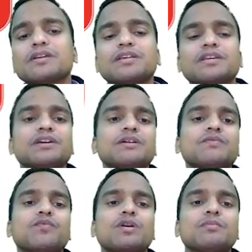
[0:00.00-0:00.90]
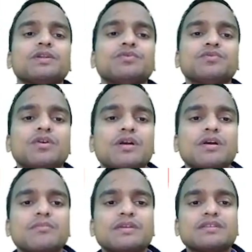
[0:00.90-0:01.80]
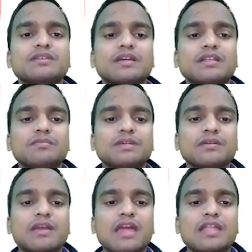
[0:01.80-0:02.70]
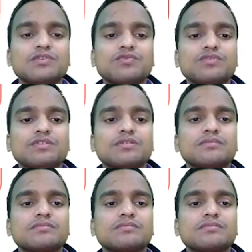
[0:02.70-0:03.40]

Here what we do, basically we can use